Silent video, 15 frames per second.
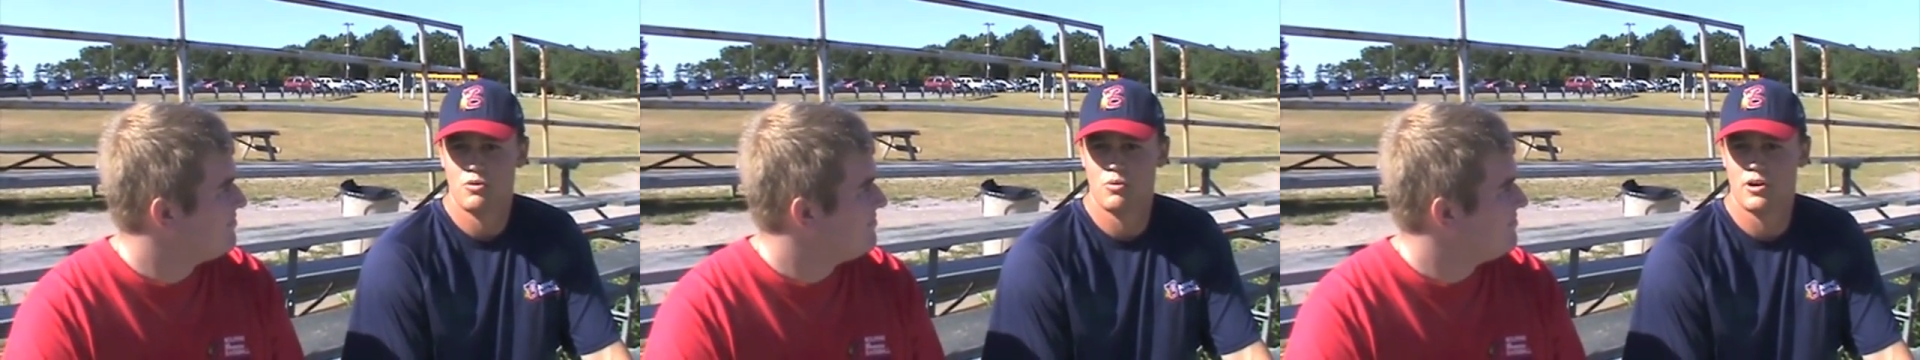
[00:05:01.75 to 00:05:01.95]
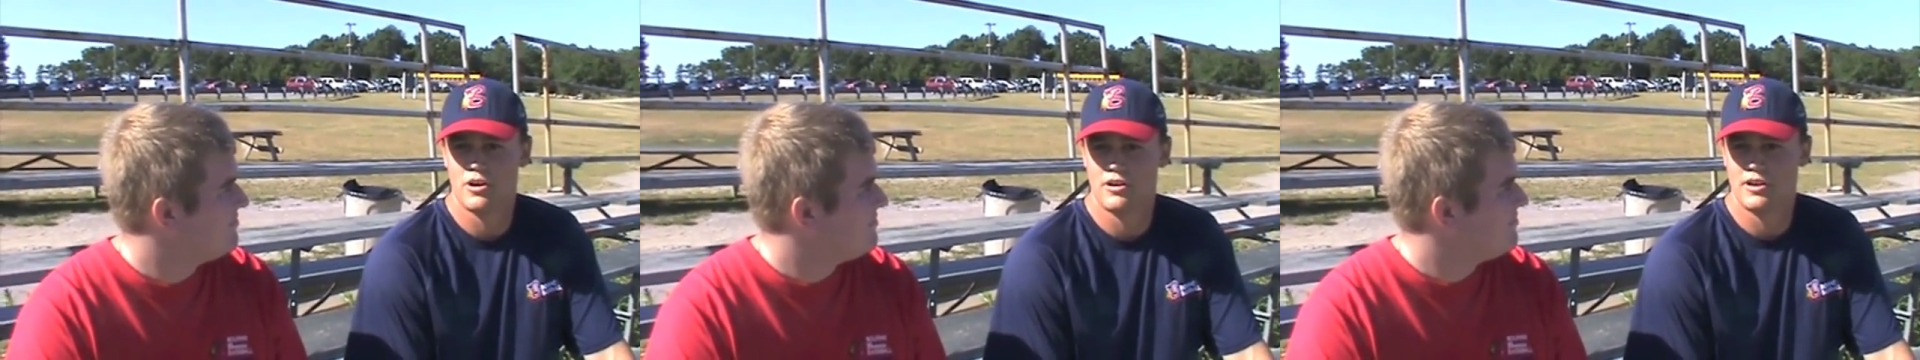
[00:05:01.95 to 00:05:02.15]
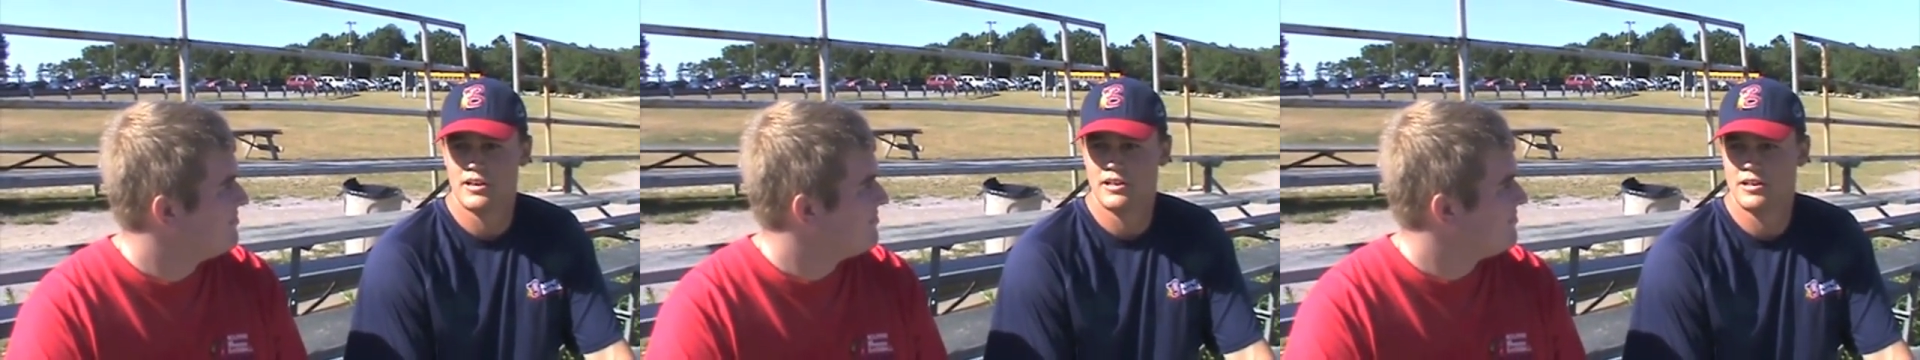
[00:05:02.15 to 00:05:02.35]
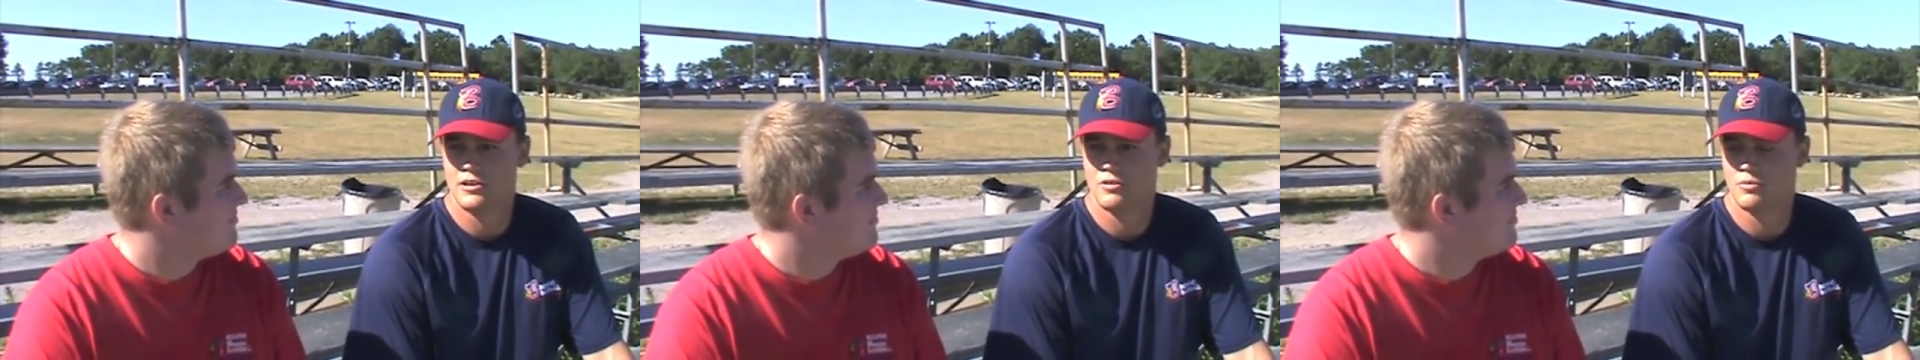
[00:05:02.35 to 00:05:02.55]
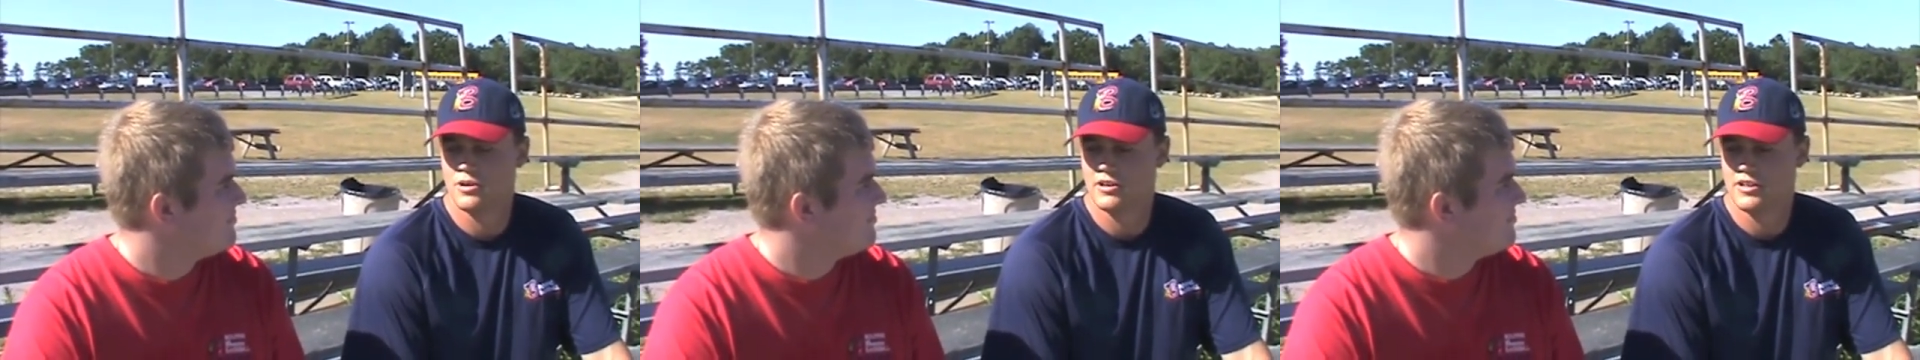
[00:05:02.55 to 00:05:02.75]
where
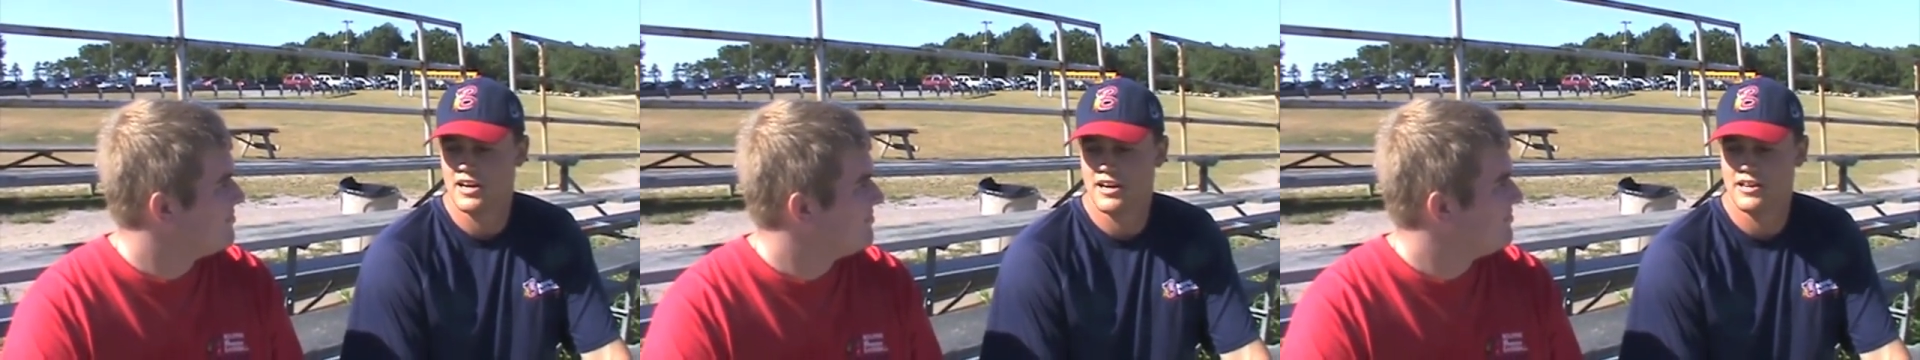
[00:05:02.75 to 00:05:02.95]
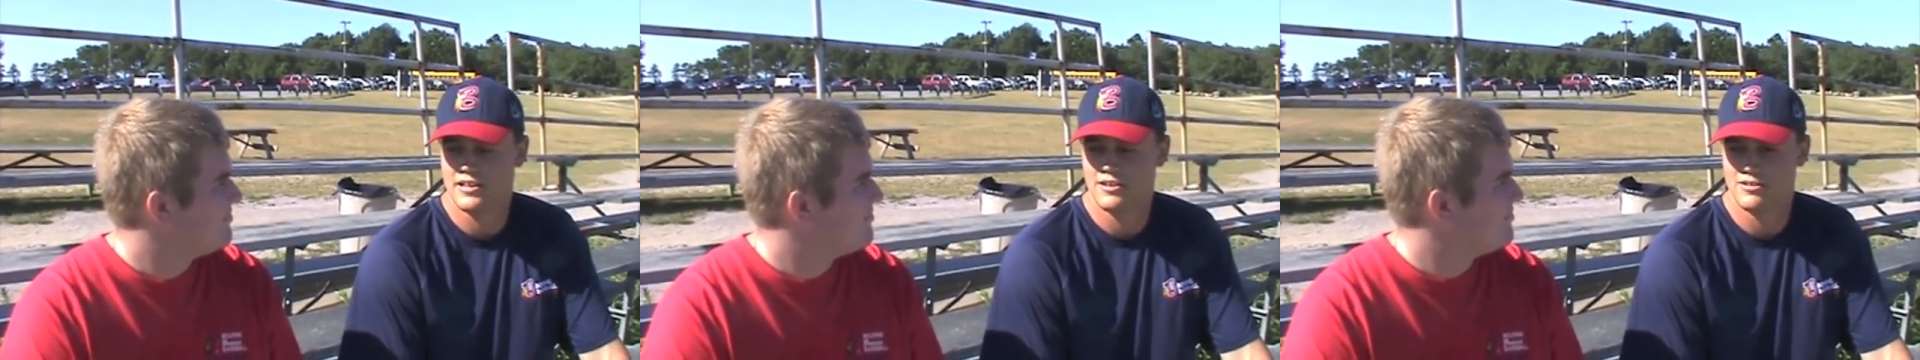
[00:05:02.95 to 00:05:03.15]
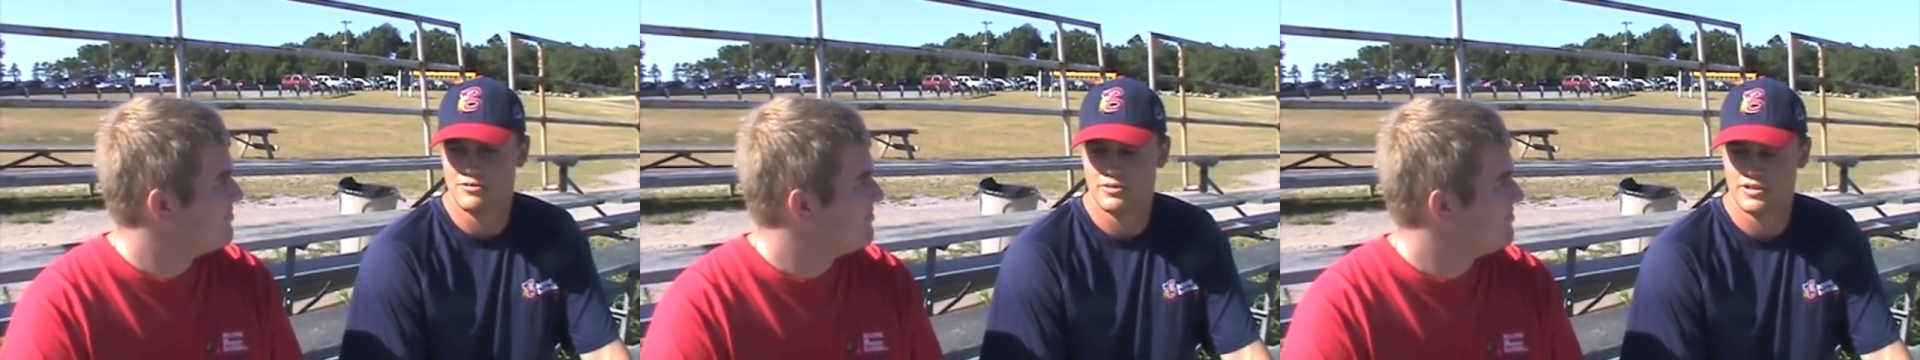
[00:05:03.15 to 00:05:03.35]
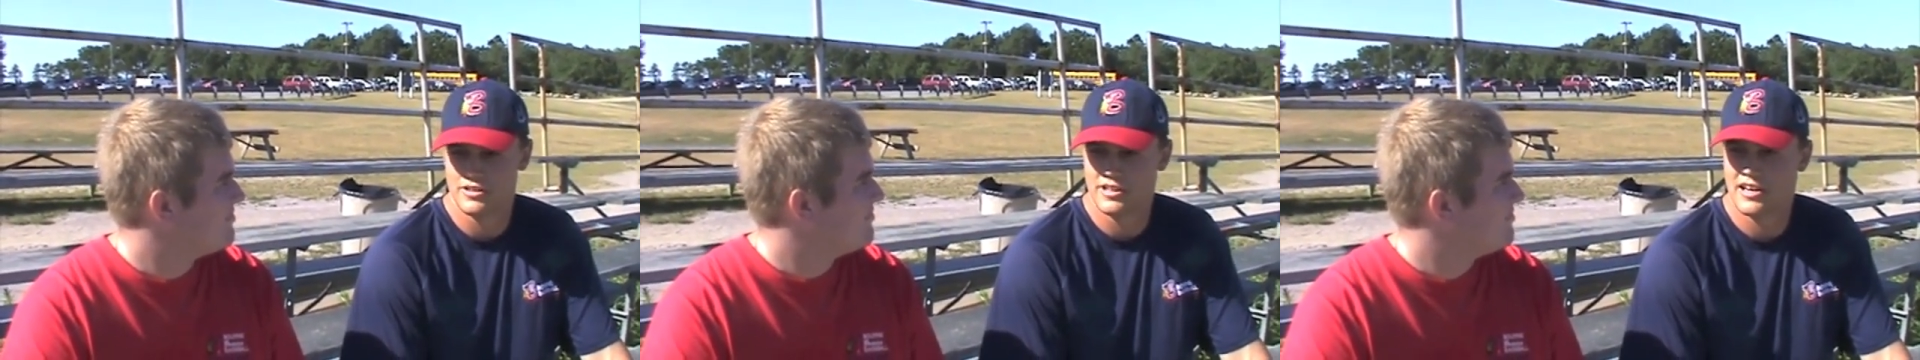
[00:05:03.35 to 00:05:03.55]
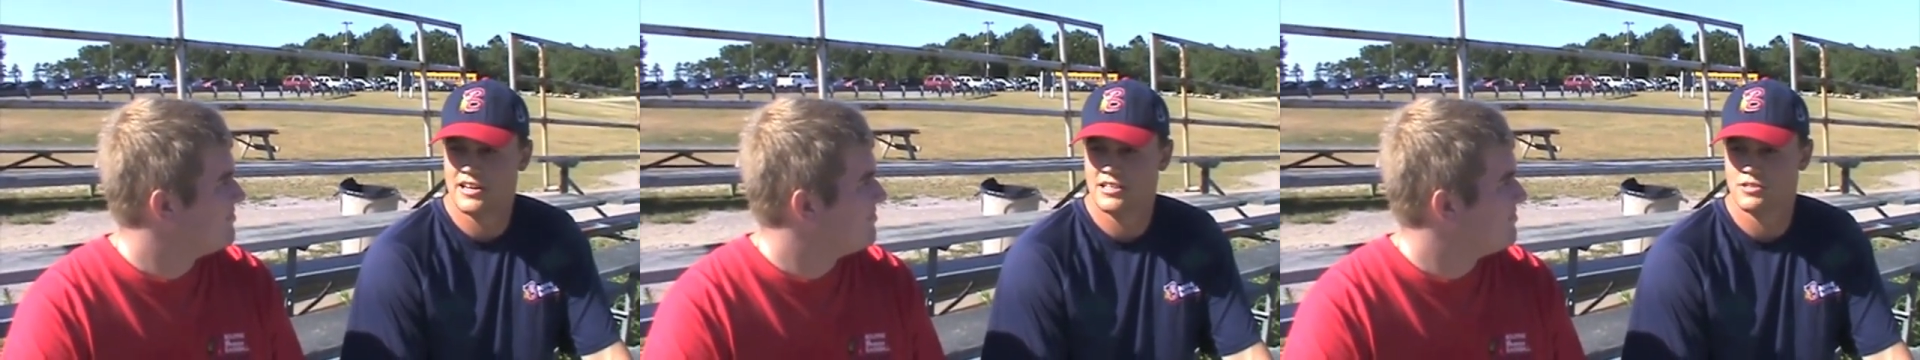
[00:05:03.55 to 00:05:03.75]

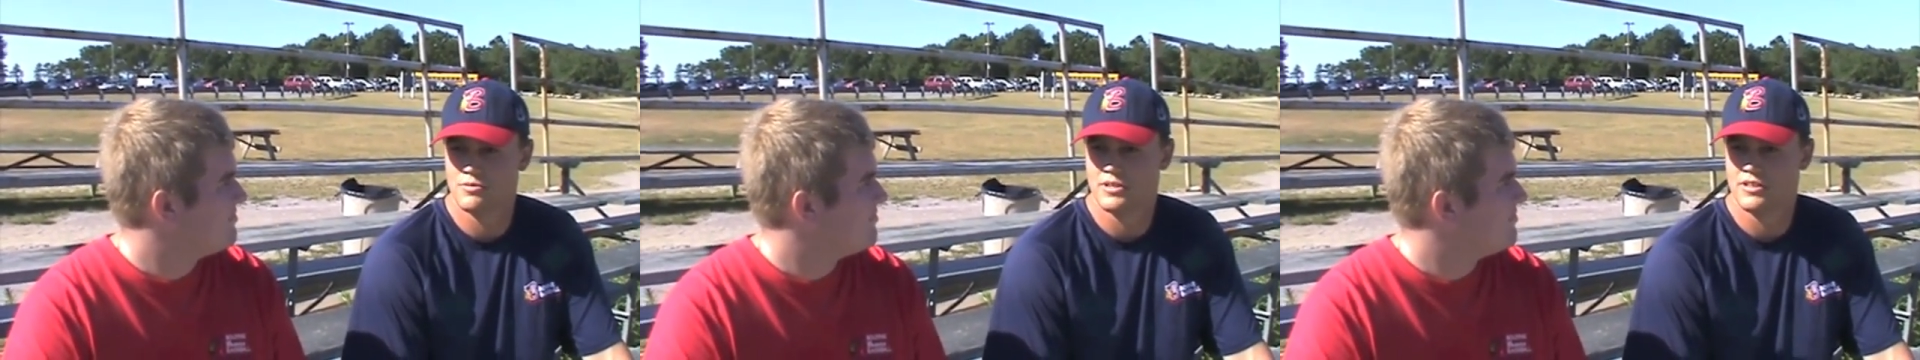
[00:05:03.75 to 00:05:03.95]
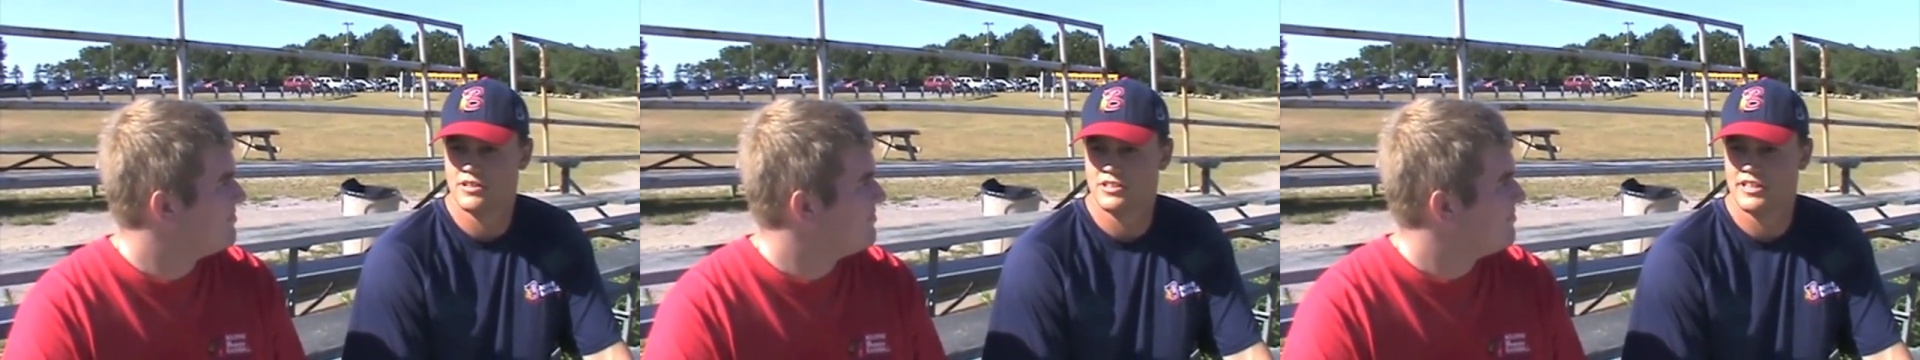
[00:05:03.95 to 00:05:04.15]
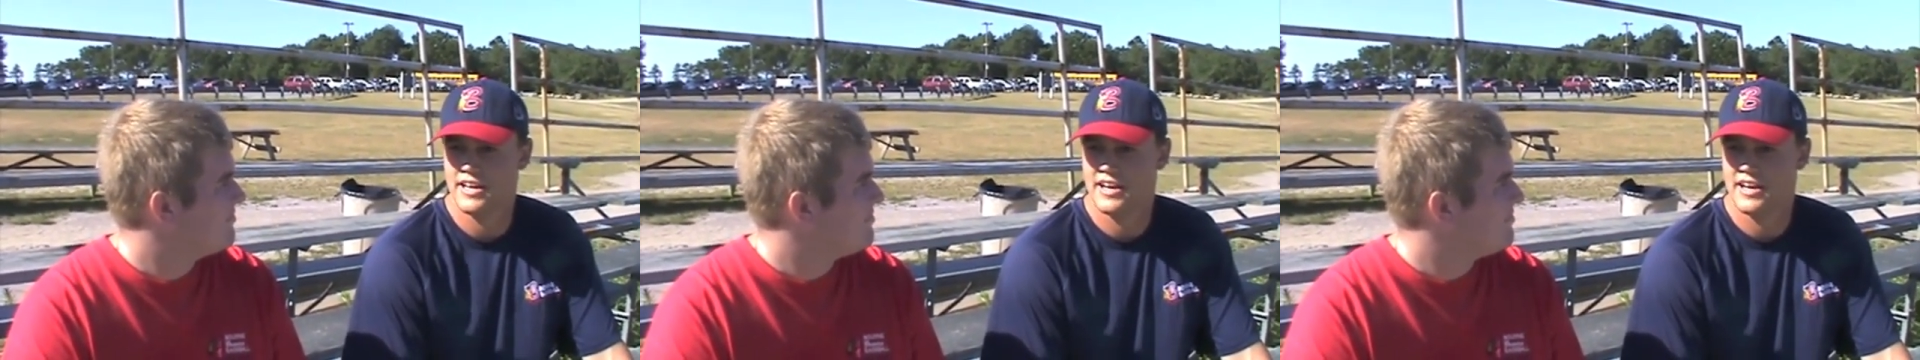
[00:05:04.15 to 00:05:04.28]
guys with their